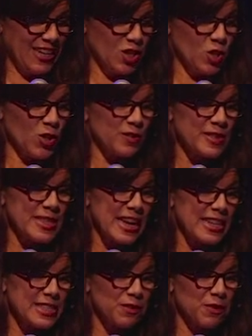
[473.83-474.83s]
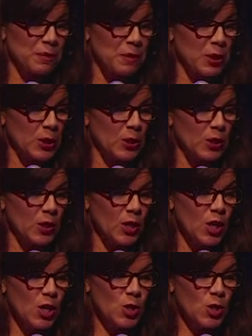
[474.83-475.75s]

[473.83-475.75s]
Short of a scientific miracle,